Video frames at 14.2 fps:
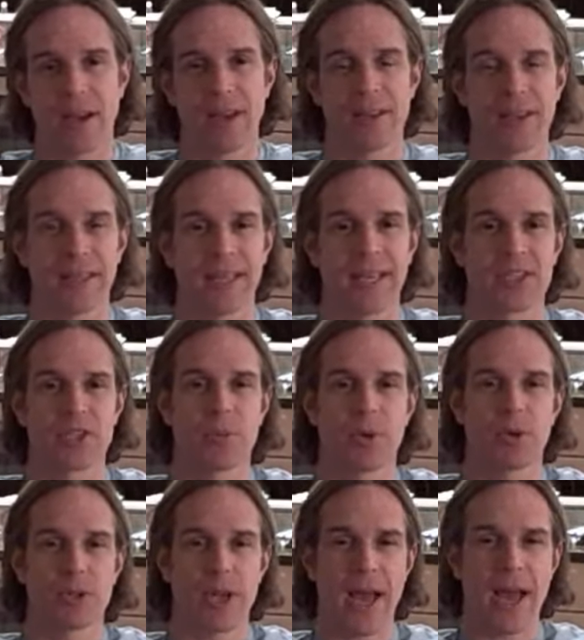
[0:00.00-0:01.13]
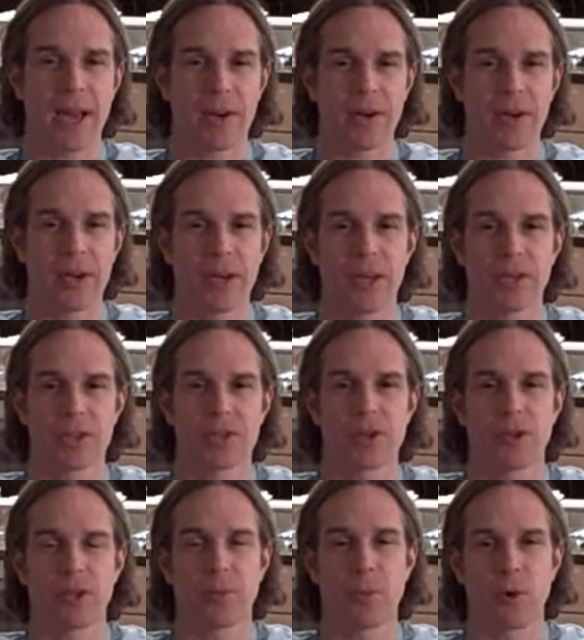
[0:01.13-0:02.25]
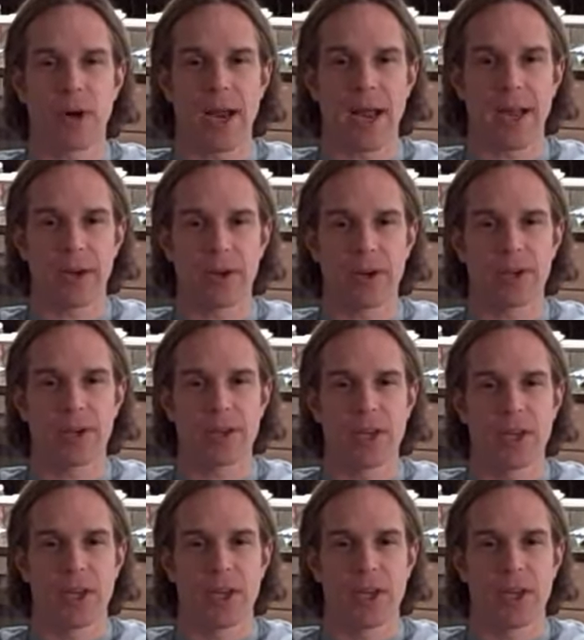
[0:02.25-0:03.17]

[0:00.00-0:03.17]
I think that's the most accurate. It's certainly more accurate